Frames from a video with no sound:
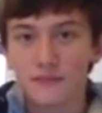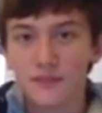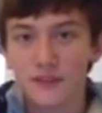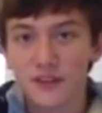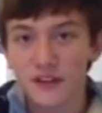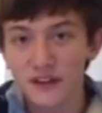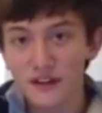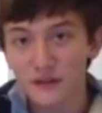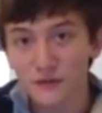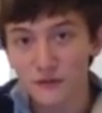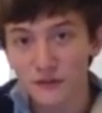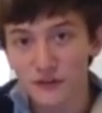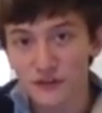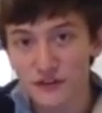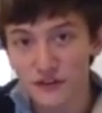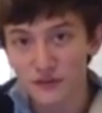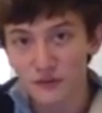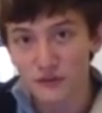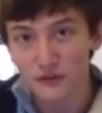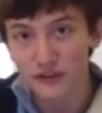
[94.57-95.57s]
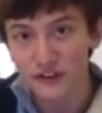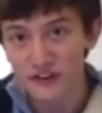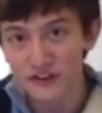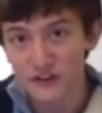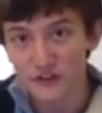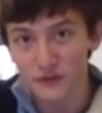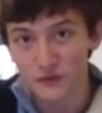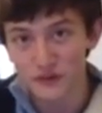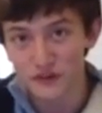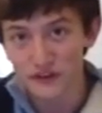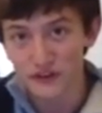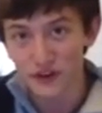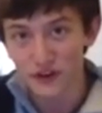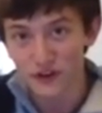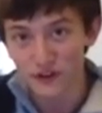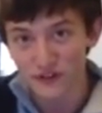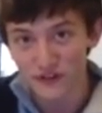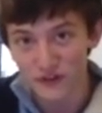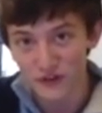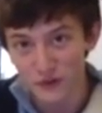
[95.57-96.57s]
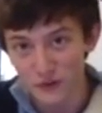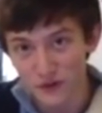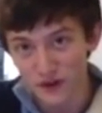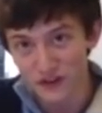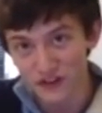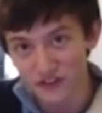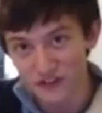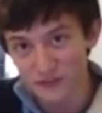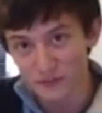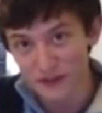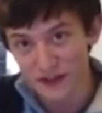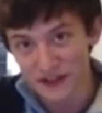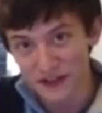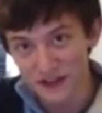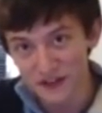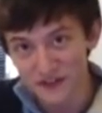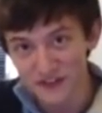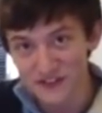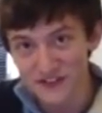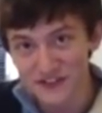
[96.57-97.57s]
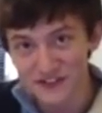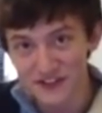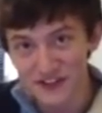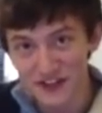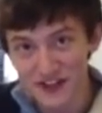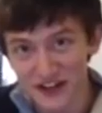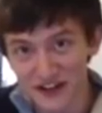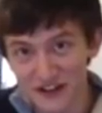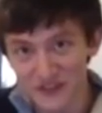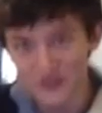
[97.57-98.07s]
The difference in religion was also why the Spaniards decided